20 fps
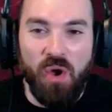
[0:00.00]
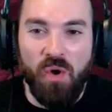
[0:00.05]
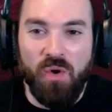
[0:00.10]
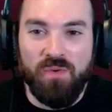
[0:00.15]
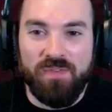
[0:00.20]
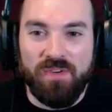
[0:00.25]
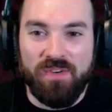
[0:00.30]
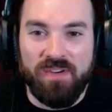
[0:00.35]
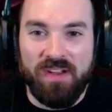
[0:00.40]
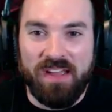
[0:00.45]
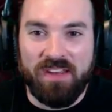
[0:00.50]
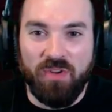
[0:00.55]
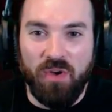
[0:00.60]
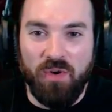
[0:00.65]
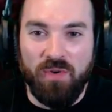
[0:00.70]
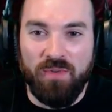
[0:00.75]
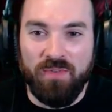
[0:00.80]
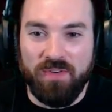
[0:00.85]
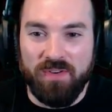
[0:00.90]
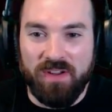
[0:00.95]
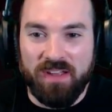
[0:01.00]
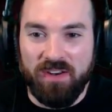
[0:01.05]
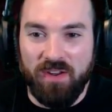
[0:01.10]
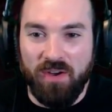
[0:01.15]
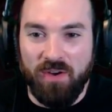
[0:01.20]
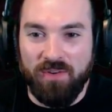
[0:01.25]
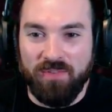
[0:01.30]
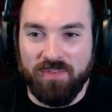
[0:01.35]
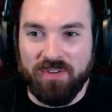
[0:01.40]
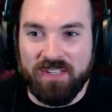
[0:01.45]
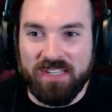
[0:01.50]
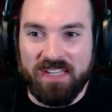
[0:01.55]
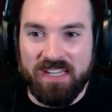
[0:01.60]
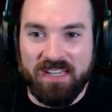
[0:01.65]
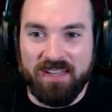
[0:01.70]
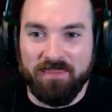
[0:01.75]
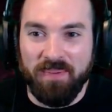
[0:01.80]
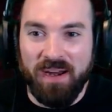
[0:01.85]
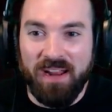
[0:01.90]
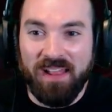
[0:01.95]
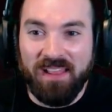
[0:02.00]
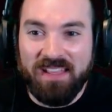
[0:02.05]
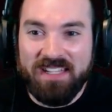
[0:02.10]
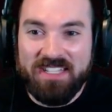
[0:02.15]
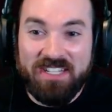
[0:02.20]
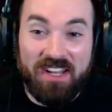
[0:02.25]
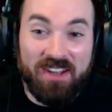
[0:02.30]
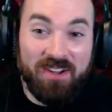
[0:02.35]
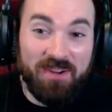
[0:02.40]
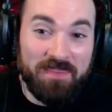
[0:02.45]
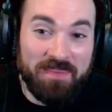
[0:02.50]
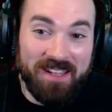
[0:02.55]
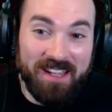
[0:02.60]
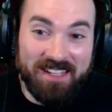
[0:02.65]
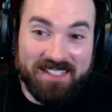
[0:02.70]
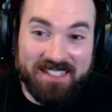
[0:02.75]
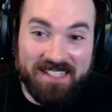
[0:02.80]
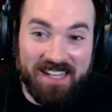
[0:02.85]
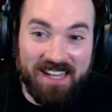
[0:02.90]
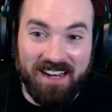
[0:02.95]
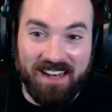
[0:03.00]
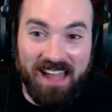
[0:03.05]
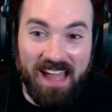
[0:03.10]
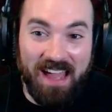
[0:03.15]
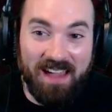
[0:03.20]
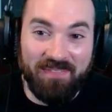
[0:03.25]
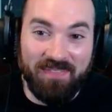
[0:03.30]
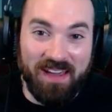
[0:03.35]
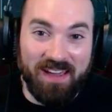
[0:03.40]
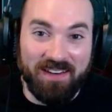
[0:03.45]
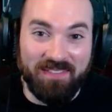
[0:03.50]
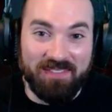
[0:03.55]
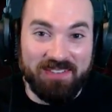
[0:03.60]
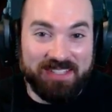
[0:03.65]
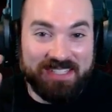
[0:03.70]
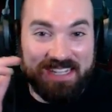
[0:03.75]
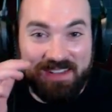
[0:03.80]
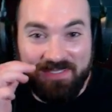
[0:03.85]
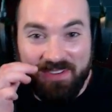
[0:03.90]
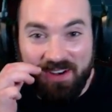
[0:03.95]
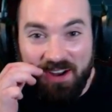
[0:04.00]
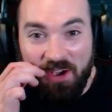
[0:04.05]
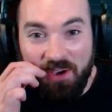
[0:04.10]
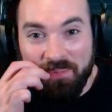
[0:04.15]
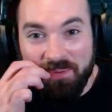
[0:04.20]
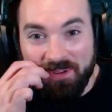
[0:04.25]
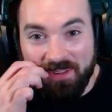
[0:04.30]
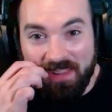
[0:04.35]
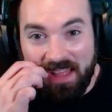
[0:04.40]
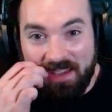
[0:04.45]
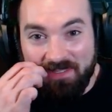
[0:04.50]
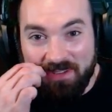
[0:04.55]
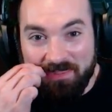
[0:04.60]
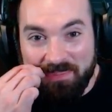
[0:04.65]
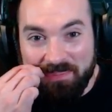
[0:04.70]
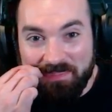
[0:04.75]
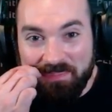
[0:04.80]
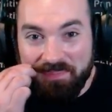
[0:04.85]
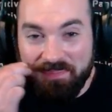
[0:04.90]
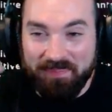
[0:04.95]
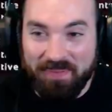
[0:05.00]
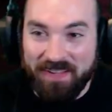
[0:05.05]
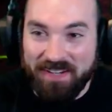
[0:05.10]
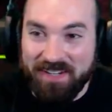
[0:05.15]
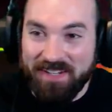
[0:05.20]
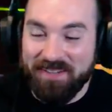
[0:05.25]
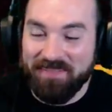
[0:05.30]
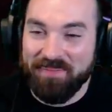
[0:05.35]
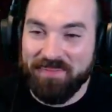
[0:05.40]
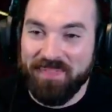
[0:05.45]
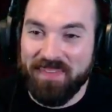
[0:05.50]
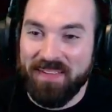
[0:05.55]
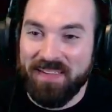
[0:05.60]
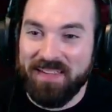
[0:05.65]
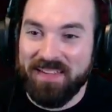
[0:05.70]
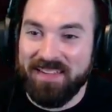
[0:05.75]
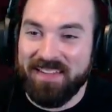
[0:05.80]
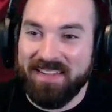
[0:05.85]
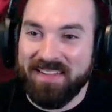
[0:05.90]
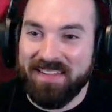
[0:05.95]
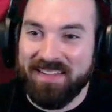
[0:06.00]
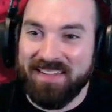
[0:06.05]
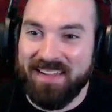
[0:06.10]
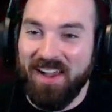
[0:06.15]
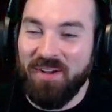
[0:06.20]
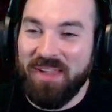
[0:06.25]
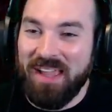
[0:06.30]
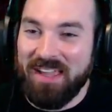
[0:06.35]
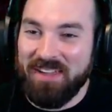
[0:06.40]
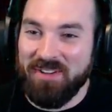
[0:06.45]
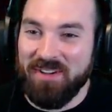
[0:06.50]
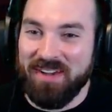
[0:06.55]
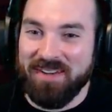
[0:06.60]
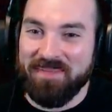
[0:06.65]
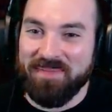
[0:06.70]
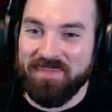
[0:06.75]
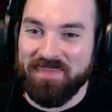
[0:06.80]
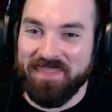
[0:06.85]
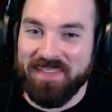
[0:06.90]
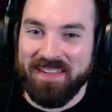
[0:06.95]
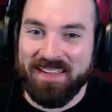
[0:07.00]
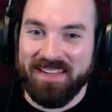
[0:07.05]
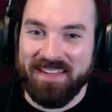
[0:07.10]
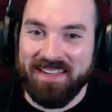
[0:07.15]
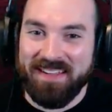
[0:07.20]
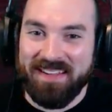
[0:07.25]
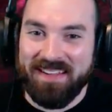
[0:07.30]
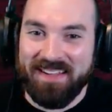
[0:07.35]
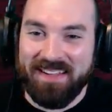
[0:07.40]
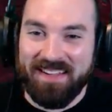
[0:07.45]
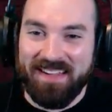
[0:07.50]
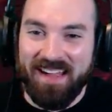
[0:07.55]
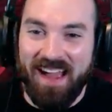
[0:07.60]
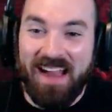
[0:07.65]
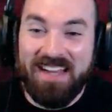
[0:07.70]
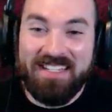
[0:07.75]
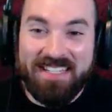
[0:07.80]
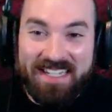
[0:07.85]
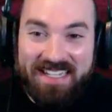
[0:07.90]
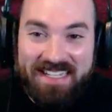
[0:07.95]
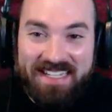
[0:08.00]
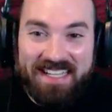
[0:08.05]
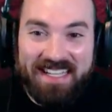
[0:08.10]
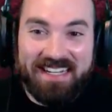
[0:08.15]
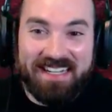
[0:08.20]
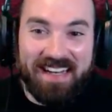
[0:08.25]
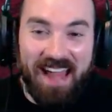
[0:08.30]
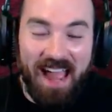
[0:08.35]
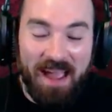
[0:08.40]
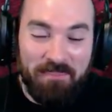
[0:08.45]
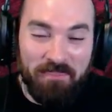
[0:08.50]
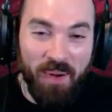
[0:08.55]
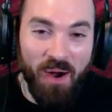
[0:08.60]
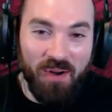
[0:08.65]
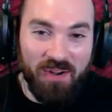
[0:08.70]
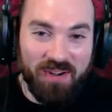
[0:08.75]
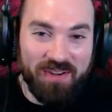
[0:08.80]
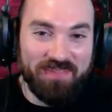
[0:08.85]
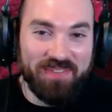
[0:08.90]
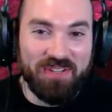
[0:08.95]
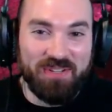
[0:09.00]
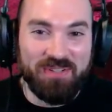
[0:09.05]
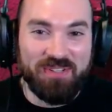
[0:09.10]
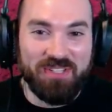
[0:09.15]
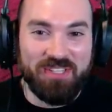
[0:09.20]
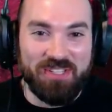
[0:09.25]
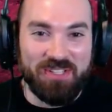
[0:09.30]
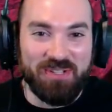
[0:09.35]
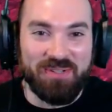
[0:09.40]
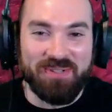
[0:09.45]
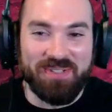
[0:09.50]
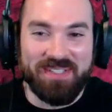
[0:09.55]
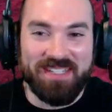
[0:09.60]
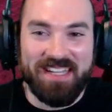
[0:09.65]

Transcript: over and over and over again. But at least I hope you guys got a laugh out of it. Stefan, I hope you're laughing, buddy. Hey, yeah. Okay, good. I did get it part of a new suit.